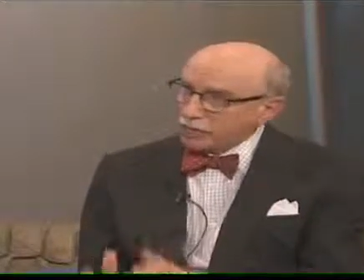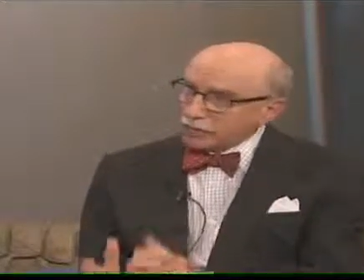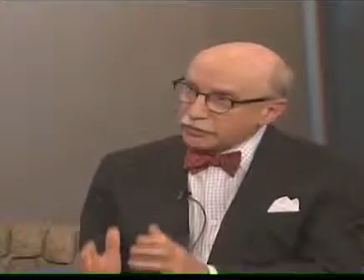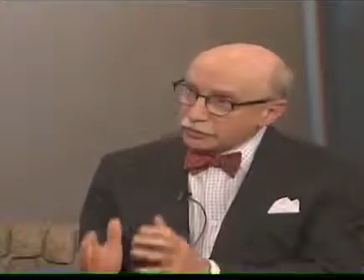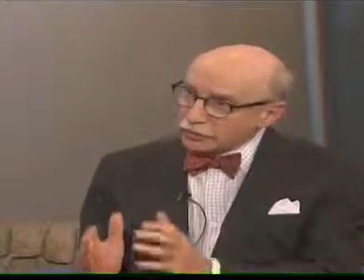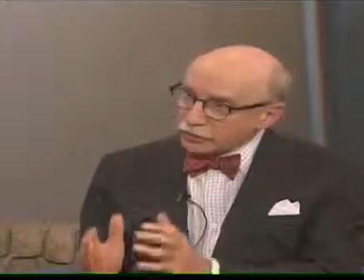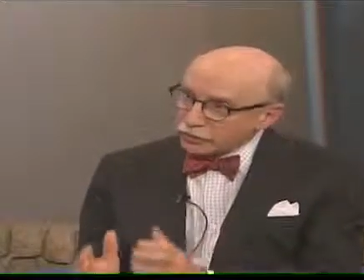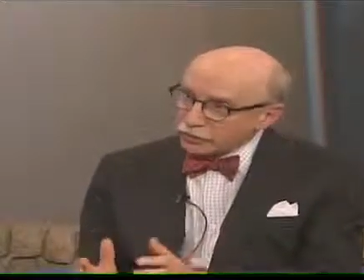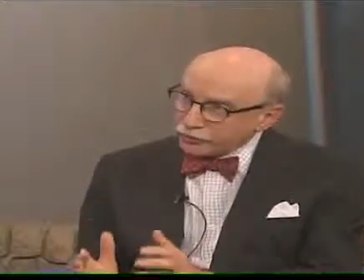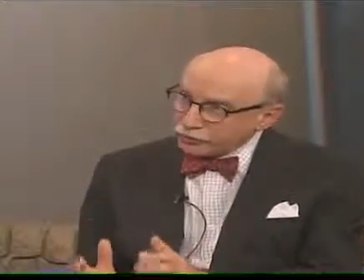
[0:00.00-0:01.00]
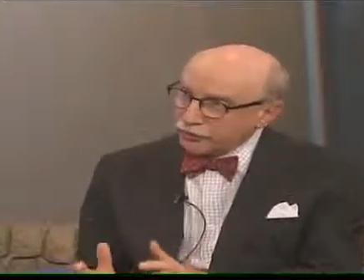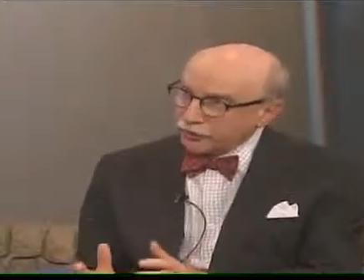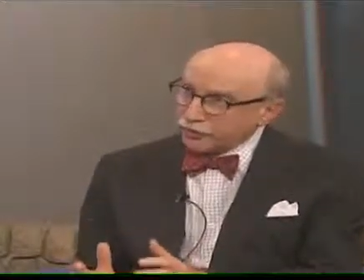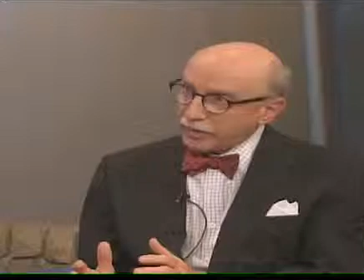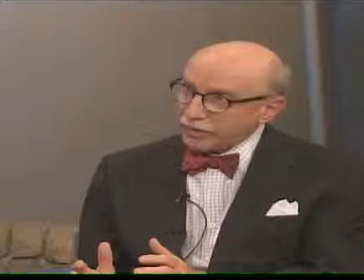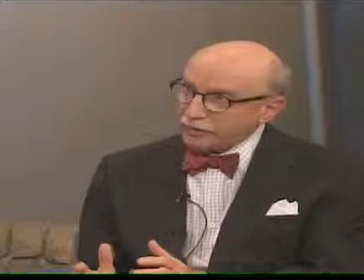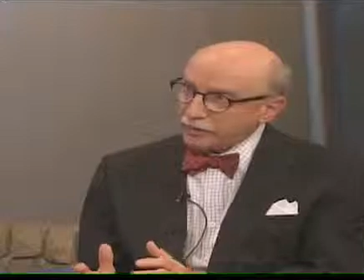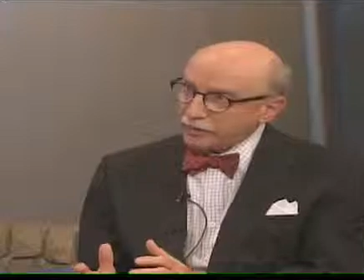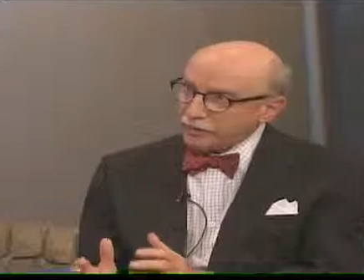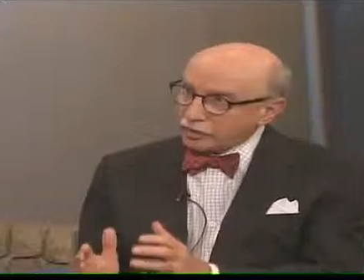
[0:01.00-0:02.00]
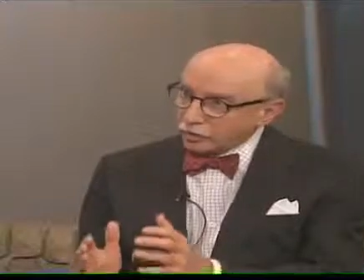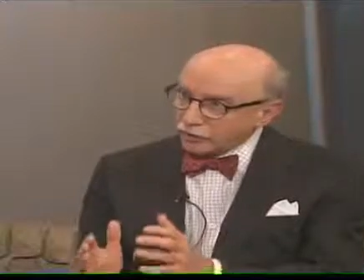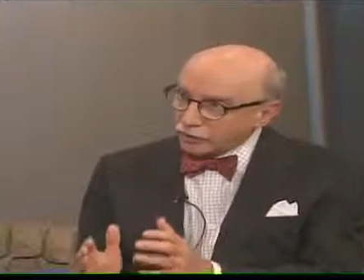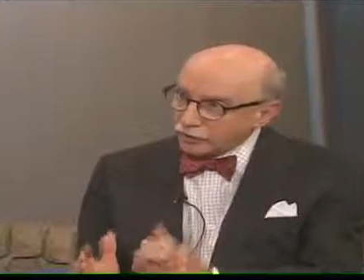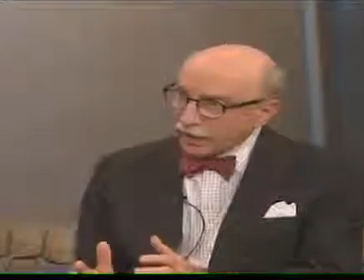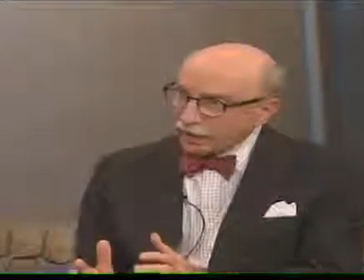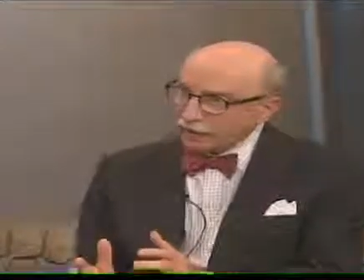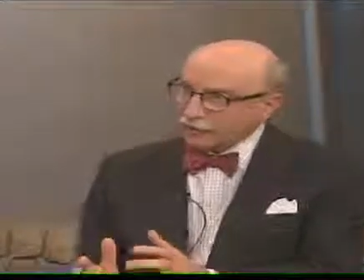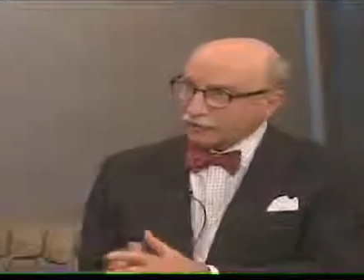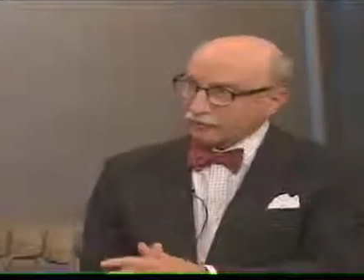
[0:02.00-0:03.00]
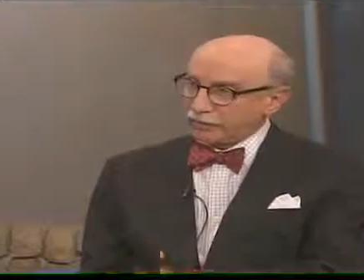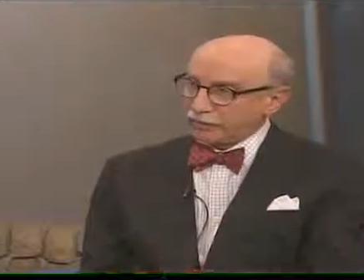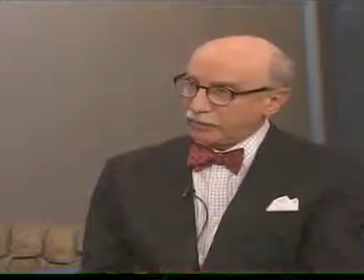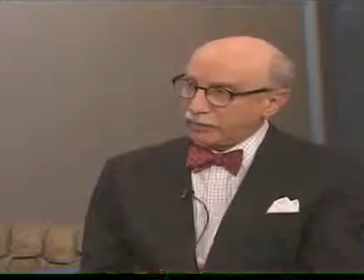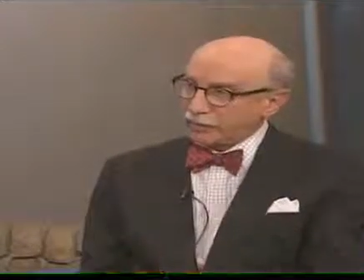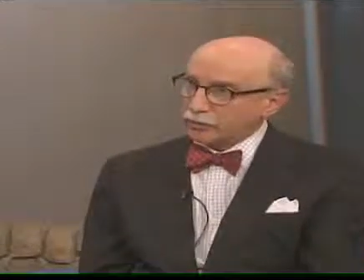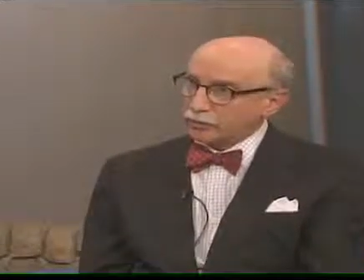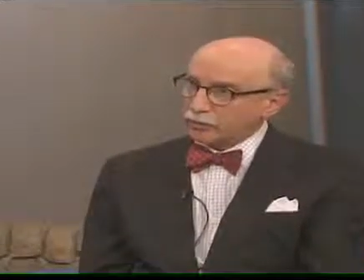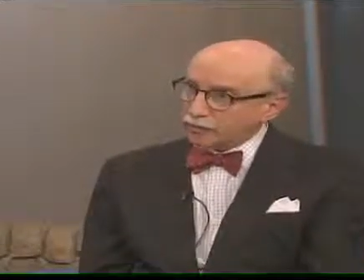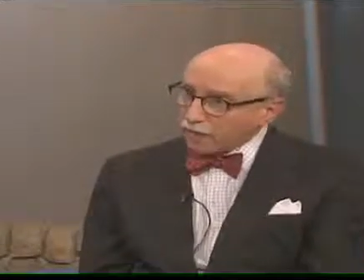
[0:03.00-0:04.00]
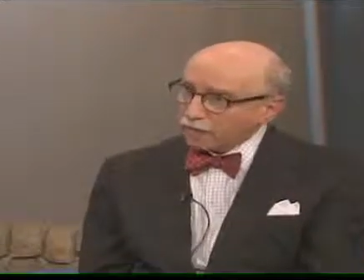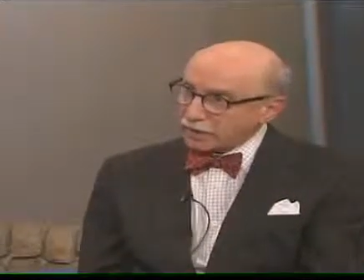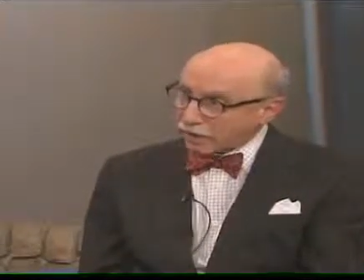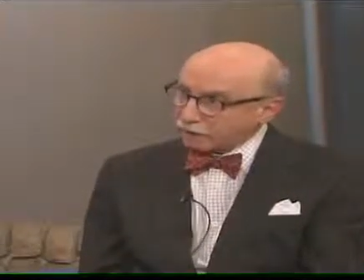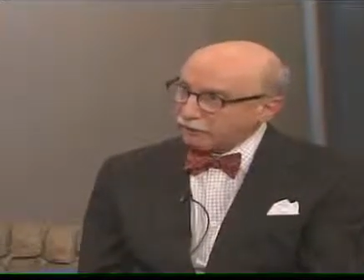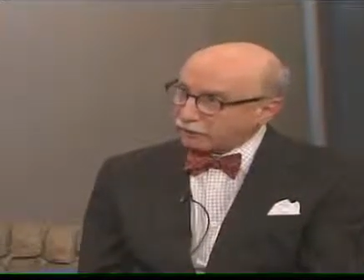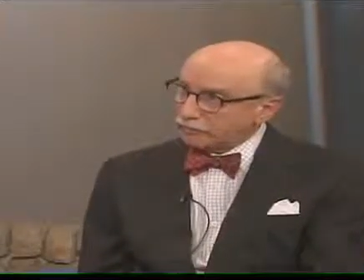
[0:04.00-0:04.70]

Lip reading: So 2/3 of our patients, when they're diagnosed with having lung cancer, will not be operable.